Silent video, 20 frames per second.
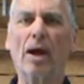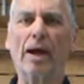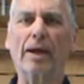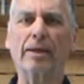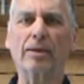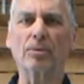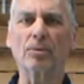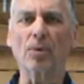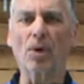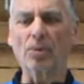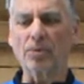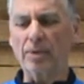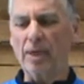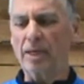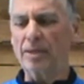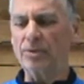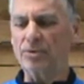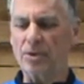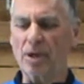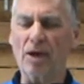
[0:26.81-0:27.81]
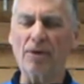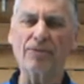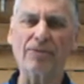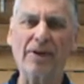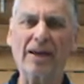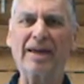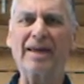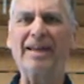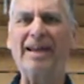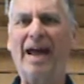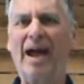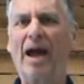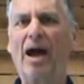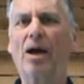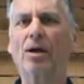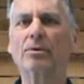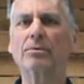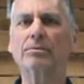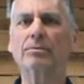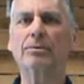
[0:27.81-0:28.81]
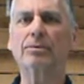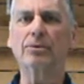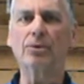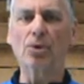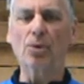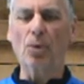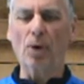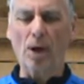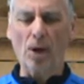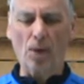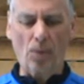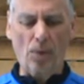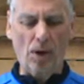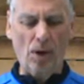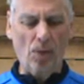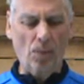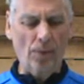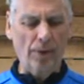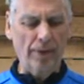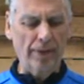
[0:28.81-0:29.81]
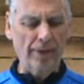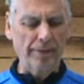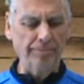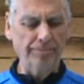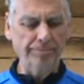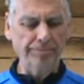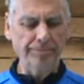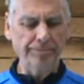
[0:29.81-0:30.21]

I can rotate stuff in, out, do what I want with it.